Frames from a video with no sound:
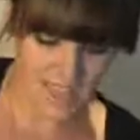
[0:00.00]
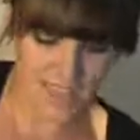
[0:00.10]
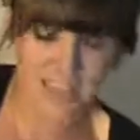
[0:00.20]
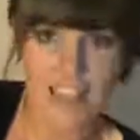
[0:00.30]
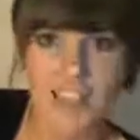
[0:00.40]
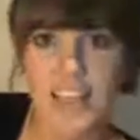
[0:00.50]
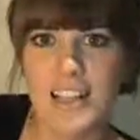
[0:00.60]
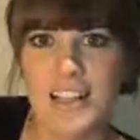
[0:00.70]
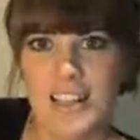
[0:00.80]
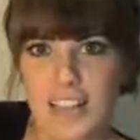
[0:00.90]
And the last
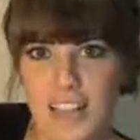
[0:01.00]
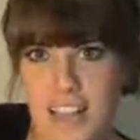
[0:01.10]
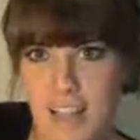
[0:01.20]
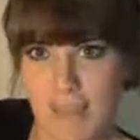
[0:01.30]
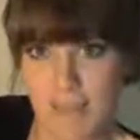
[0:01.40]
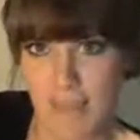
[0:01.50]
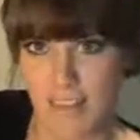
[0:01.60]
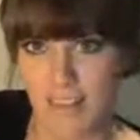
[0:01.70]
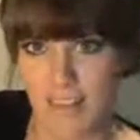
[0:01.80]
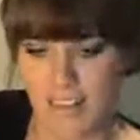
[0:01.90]
colour is a matte